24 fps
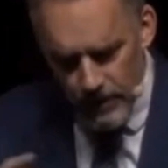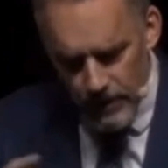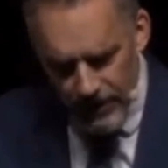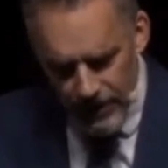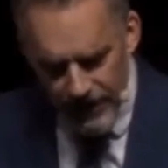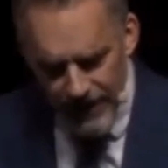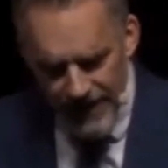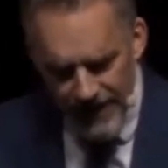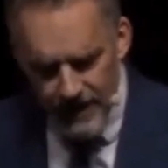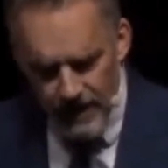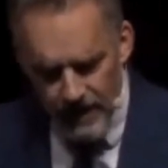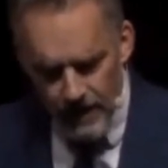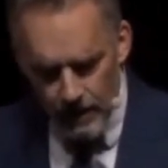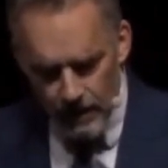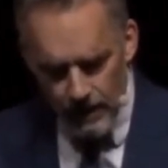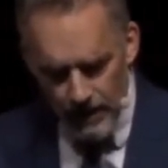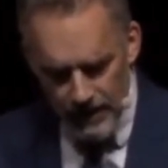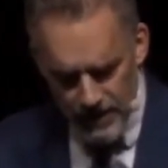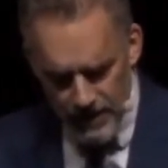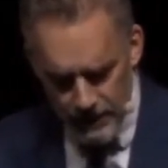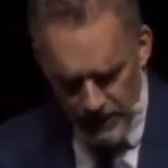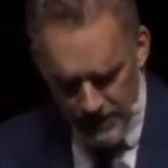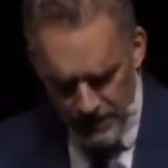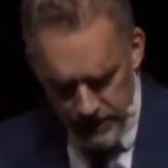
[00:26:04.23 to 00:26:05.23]
thinker,
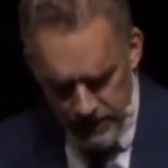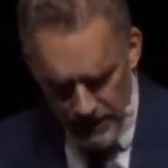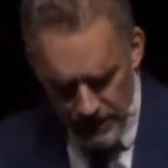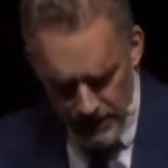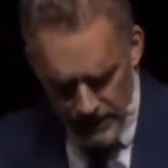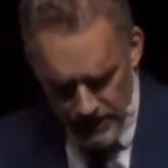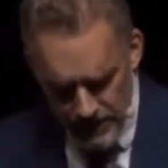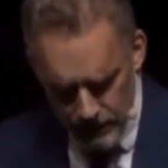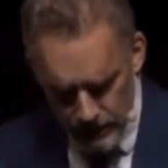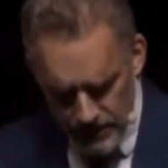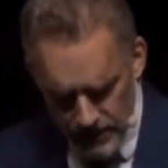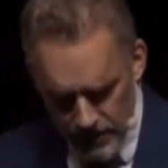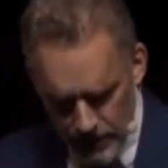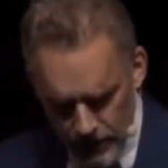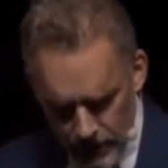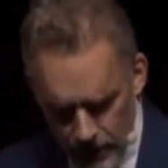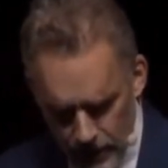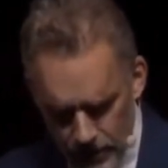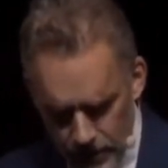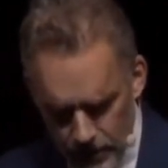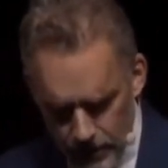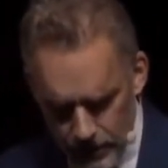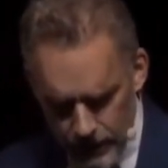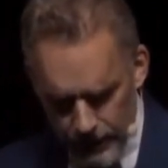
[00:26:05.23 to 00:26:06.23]
especially a
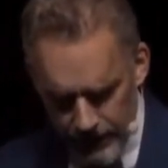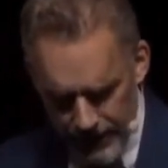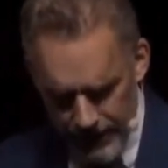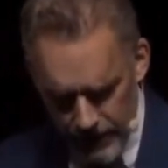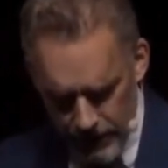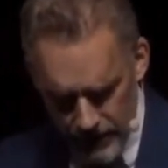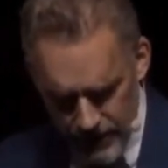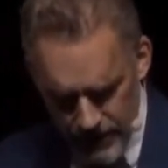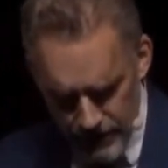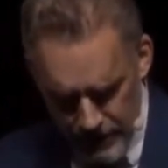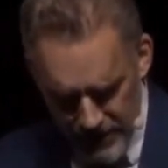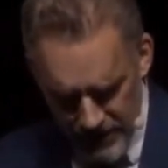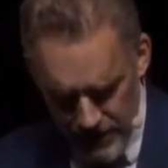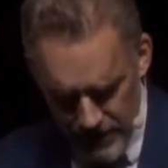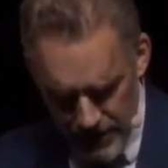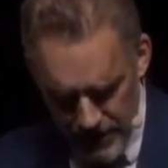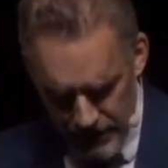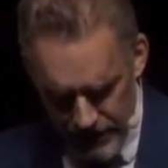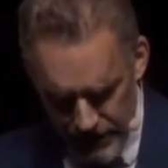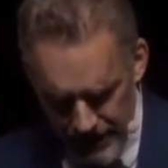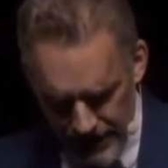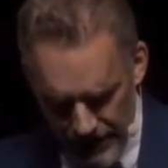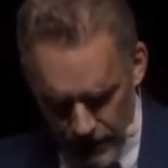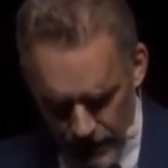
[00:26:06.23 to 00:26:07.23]
sociological thinker, especially a
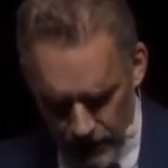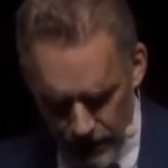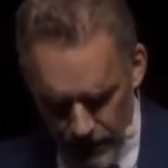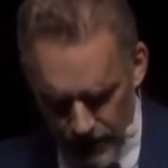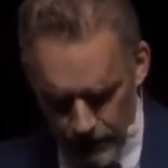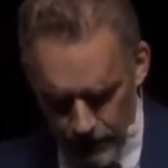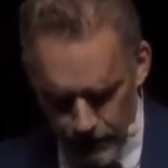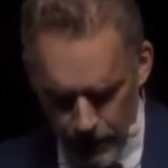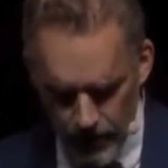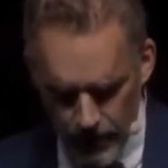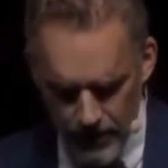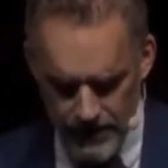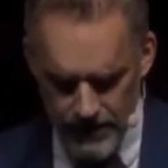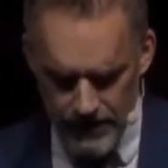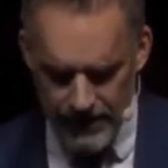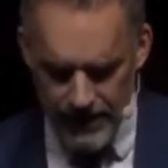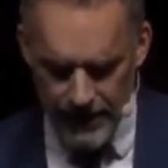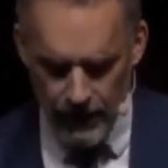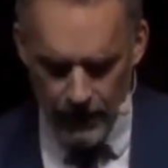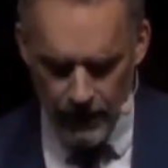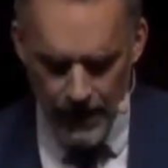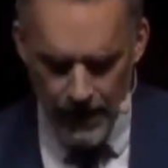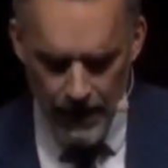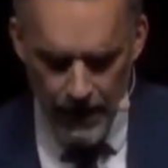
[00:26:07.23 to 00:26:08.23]
thinker on the broad
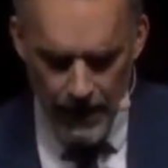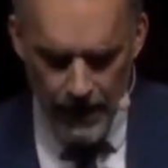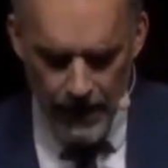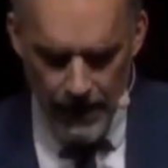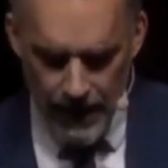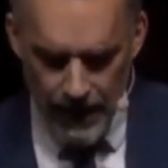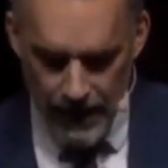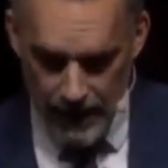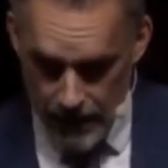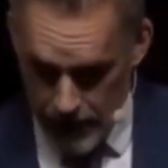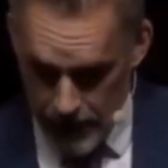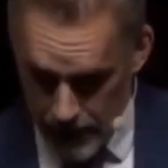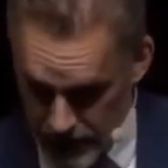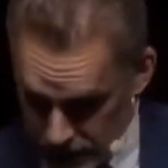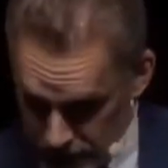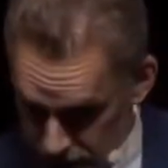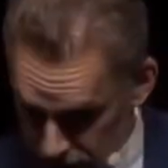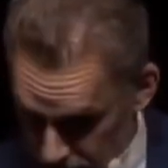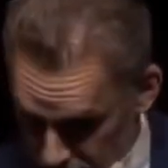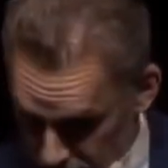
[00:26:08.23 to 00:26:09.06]
scale, a